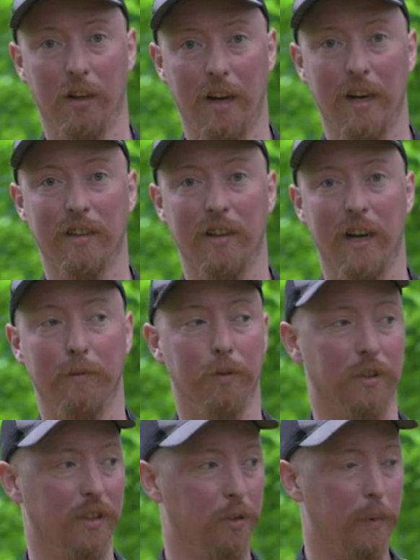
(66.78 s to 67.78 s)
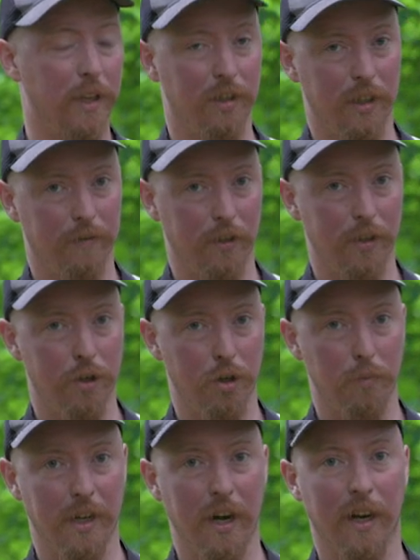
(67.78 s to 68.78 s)
a lot of times, especially if they're
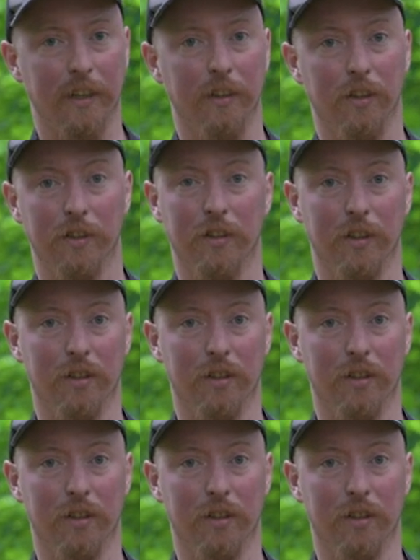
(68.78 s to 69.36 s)
new binoculars,